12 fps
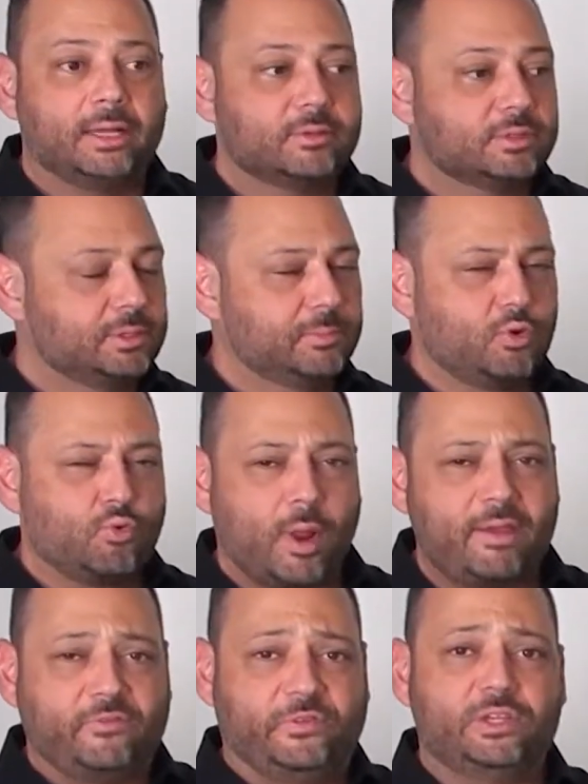Some
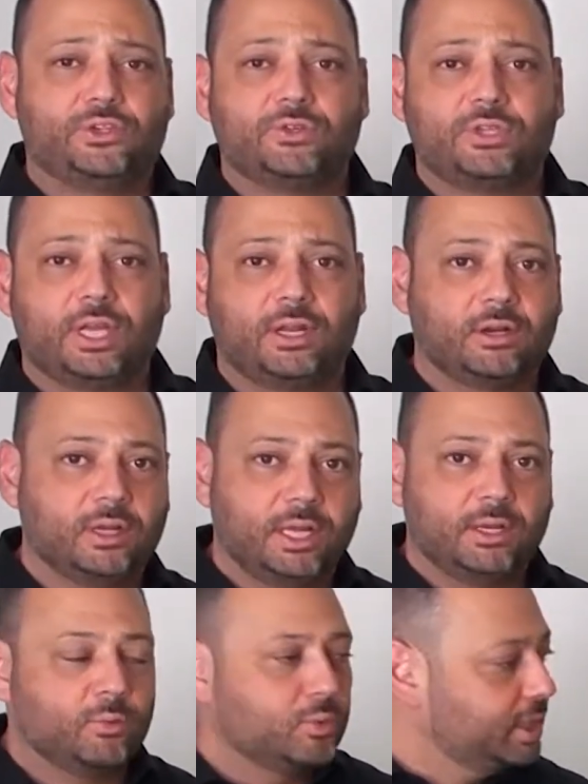great features here
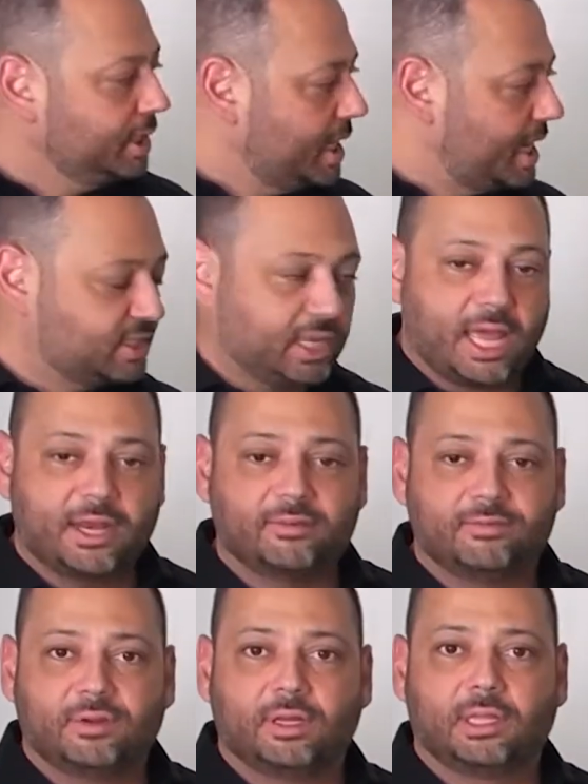and a really nice line
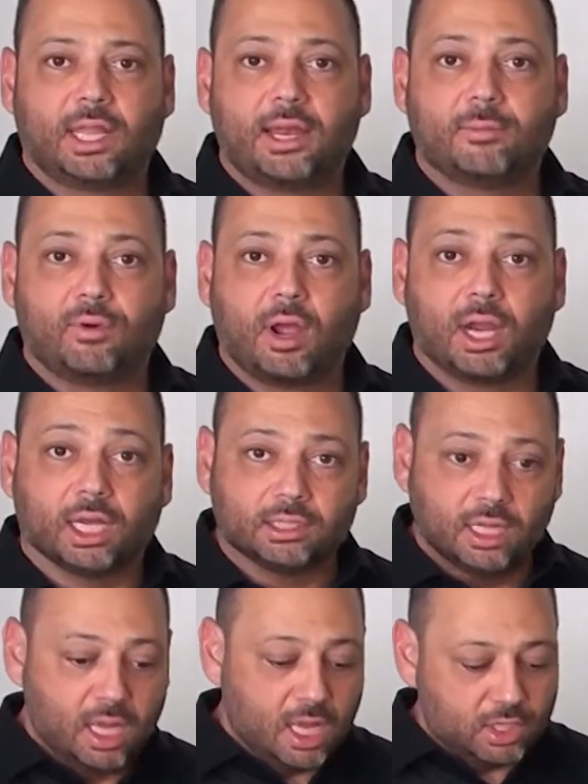of product.
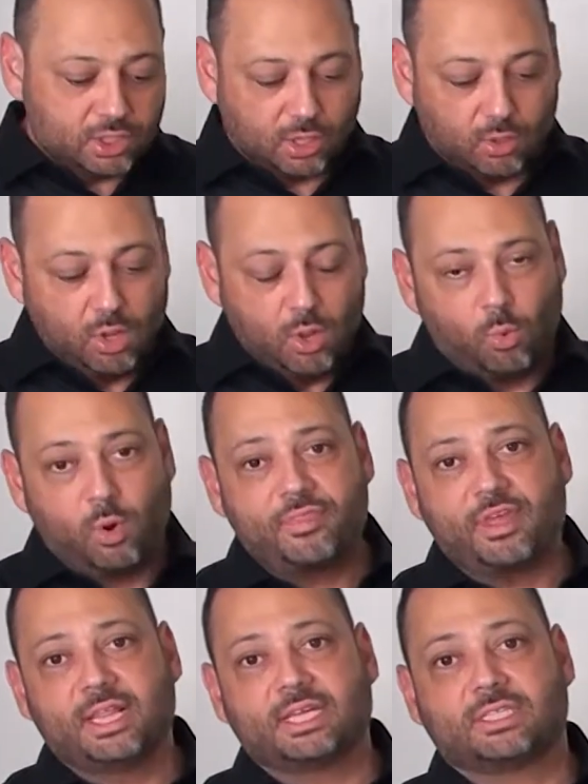So one
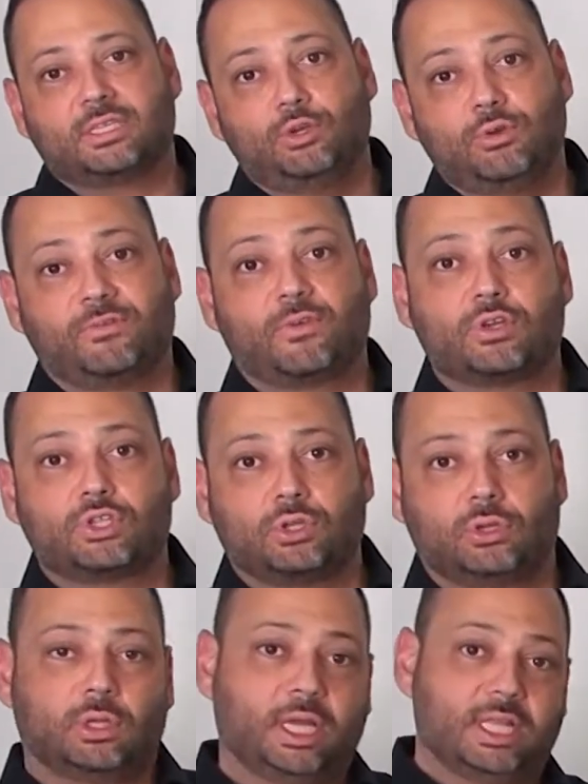thing that's
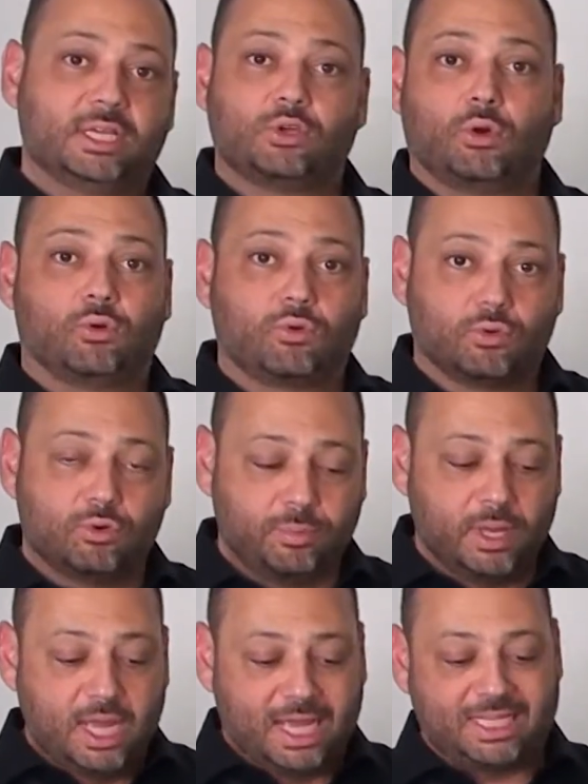universal in this whole
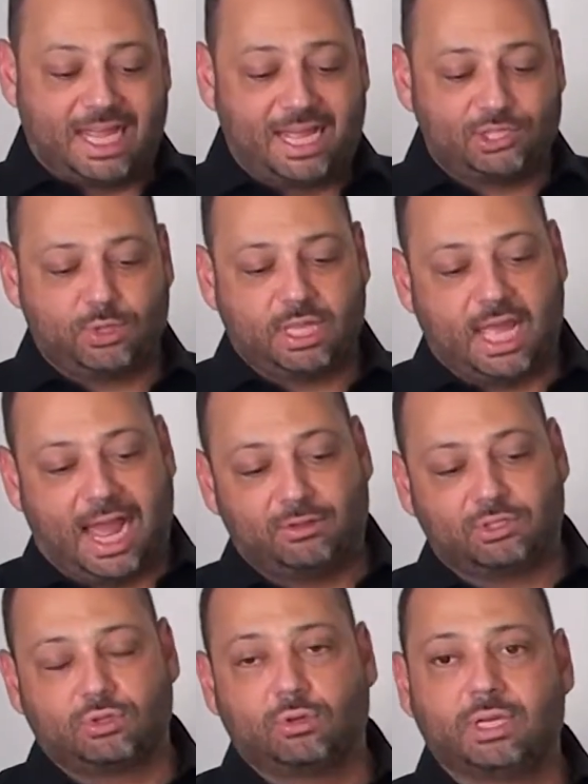group is actually the
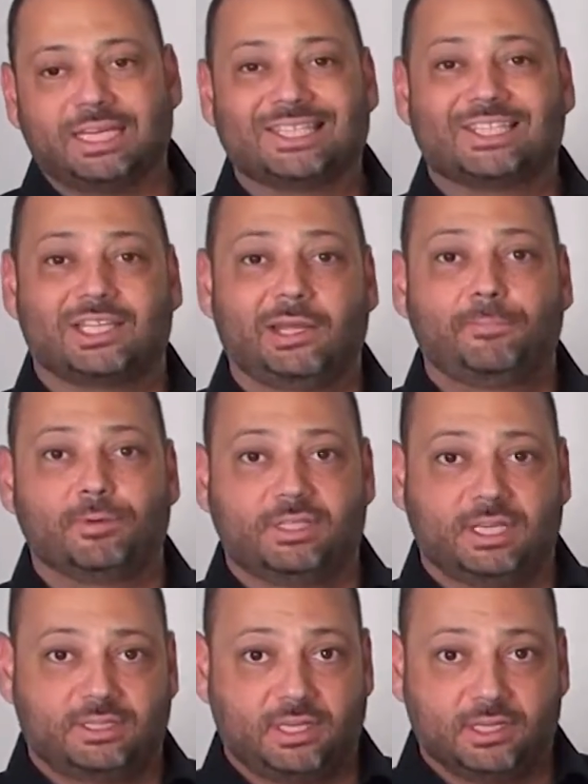outsole is slip
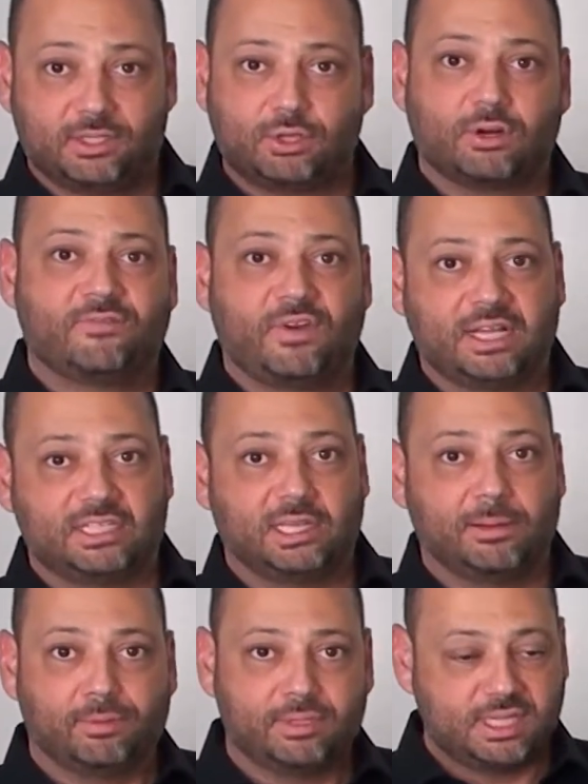resistant. It's certified
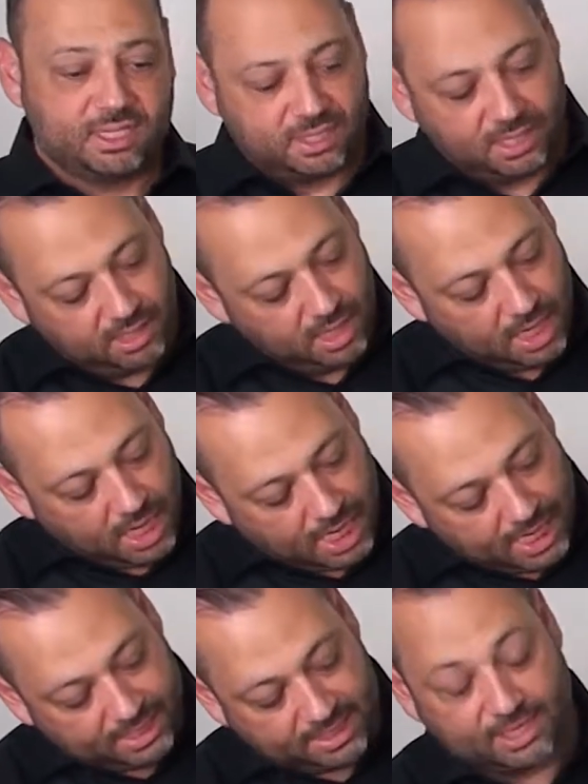slip resistant.
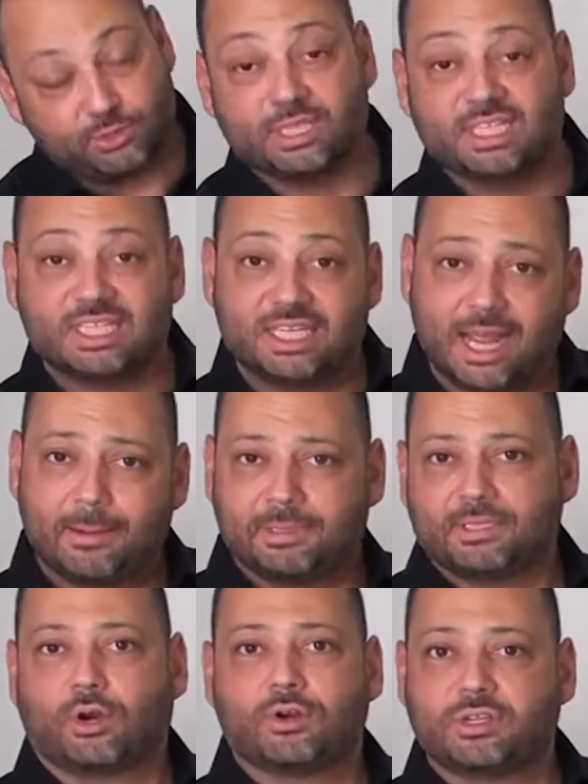It's actually stamped.
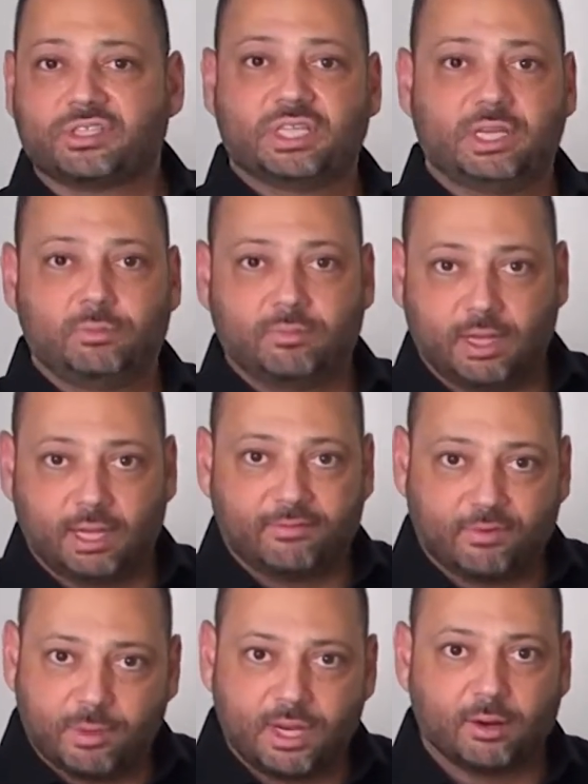It's hard to see
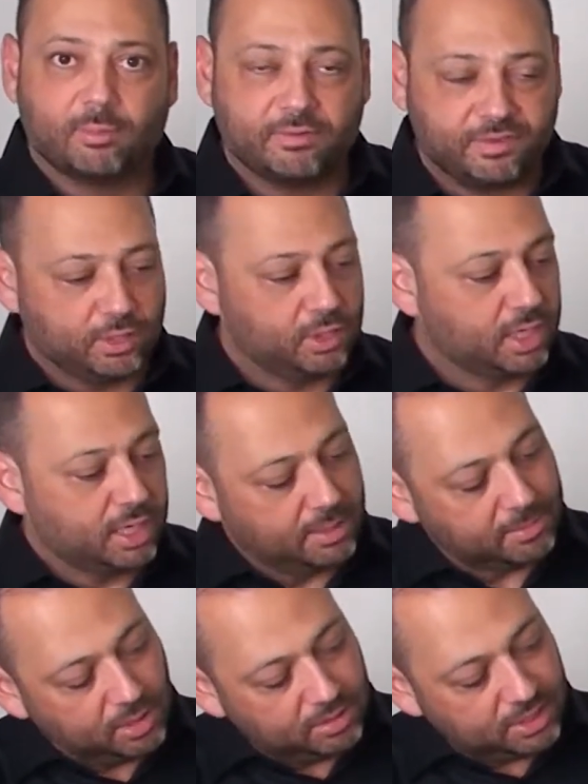from here, but if you look at it
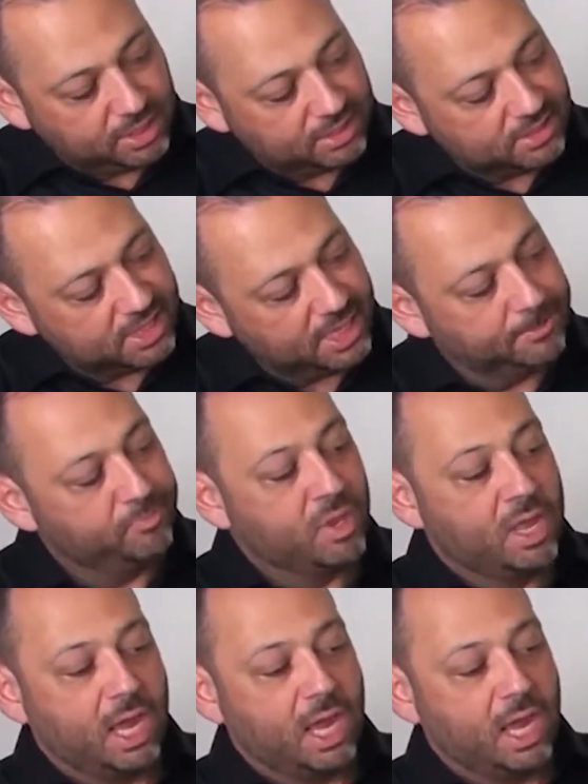up close, you can see it.